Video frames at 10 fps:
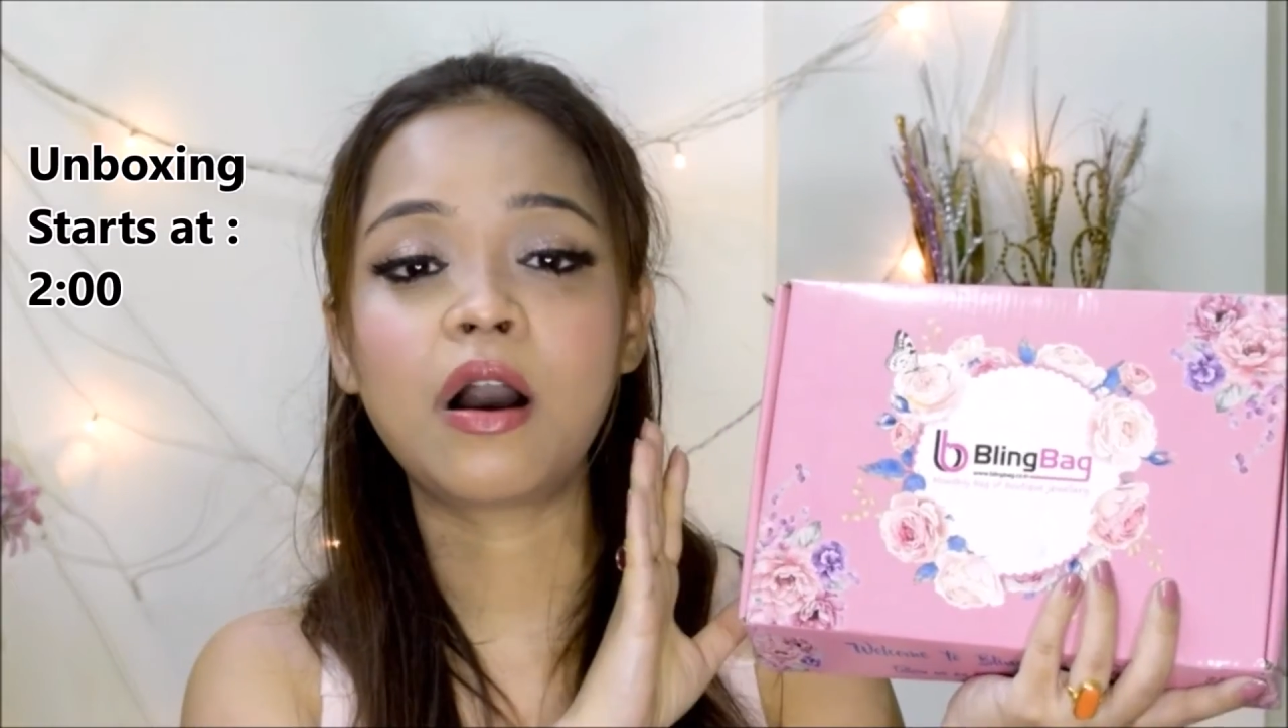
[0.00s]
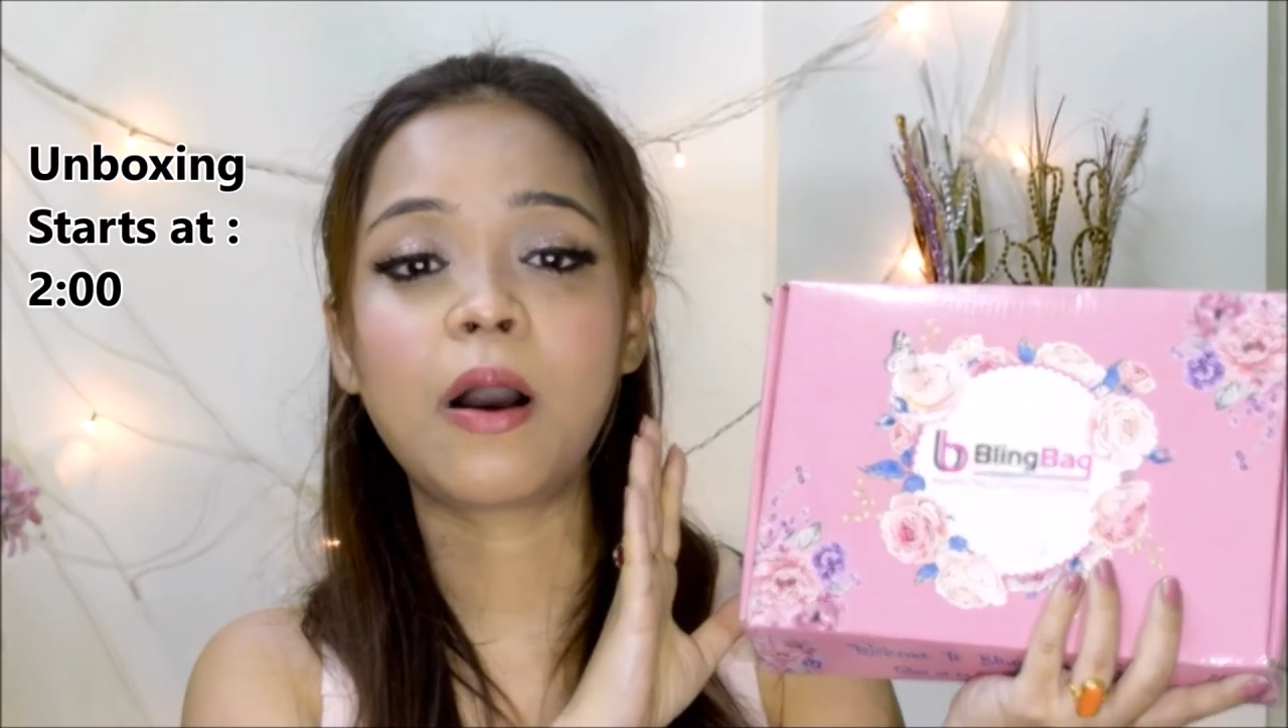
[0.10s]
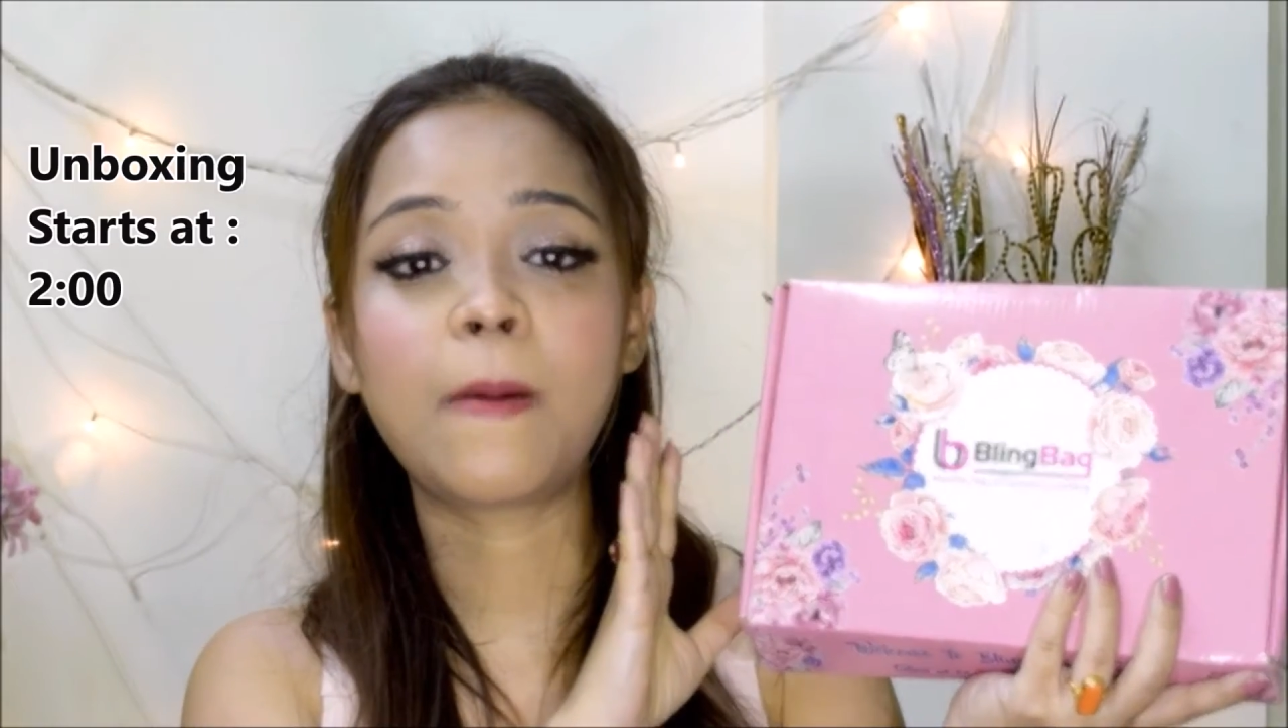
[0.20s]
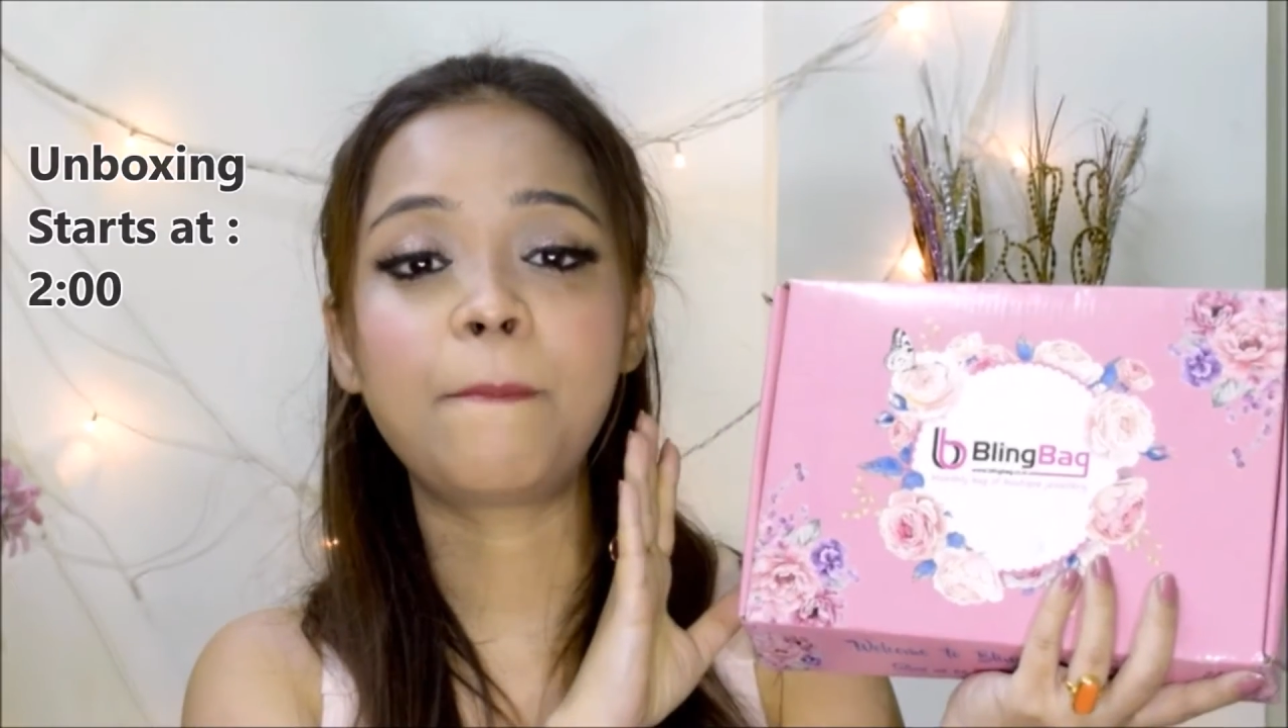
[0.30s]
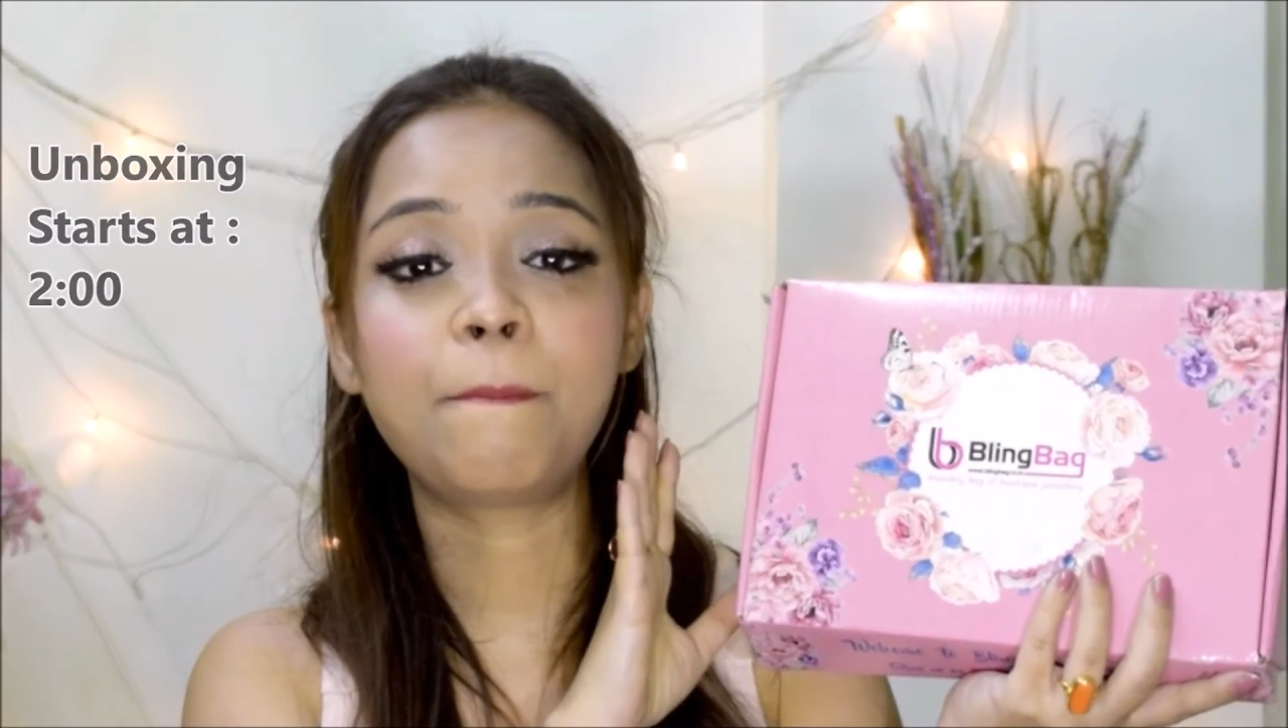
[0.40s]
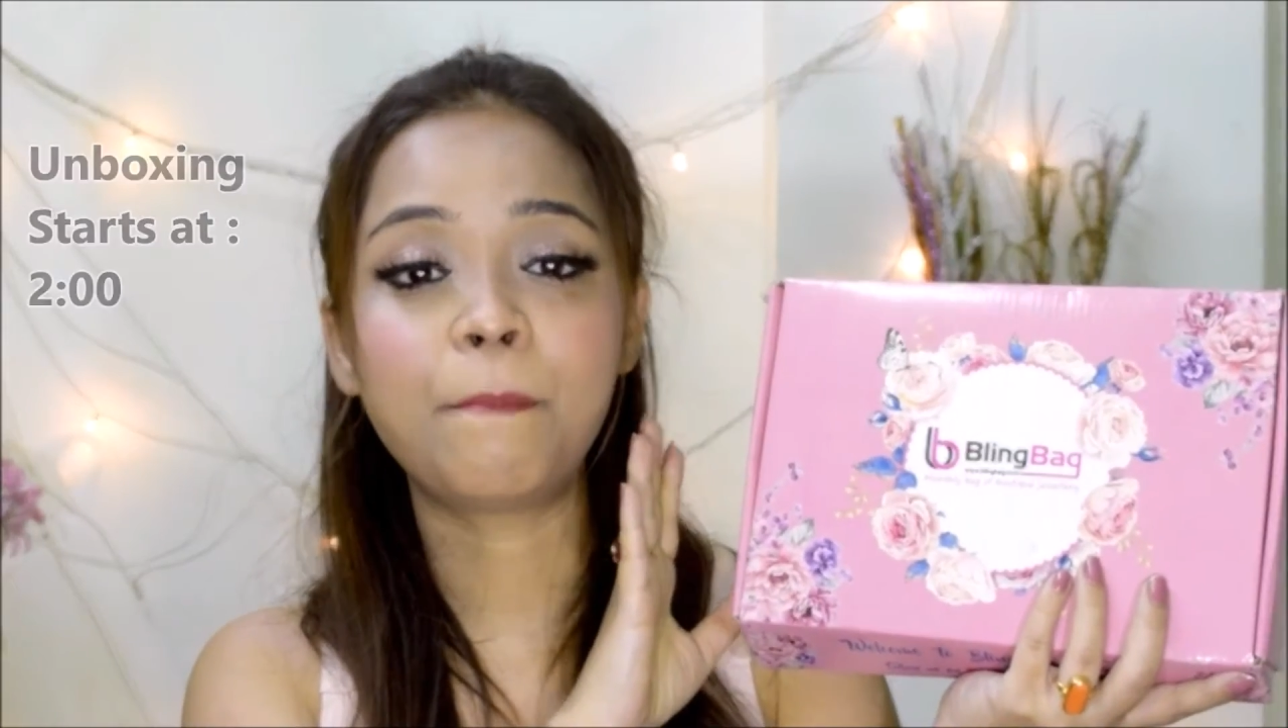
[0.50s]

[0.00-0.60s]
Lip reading: a